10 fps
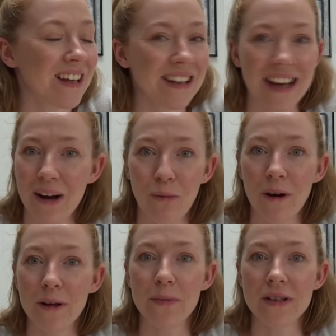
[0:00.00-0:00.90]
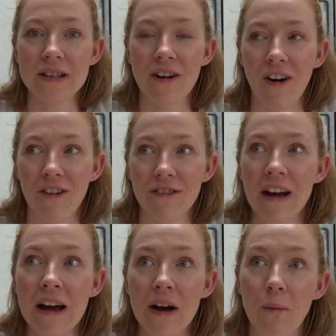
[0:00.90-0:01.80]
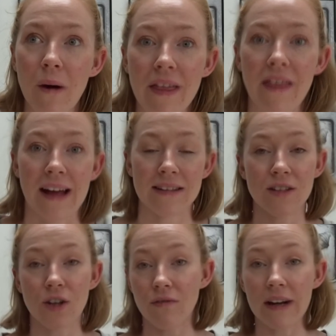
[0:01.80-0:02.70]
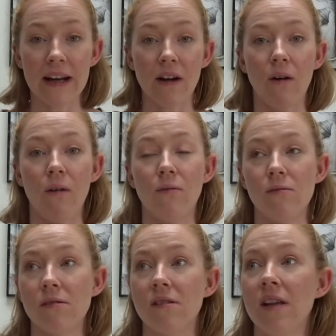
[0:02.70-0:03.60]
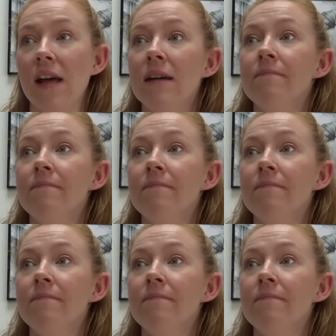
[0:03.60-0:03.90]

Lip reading: yeah, what are you putting off? Whether that's career goals,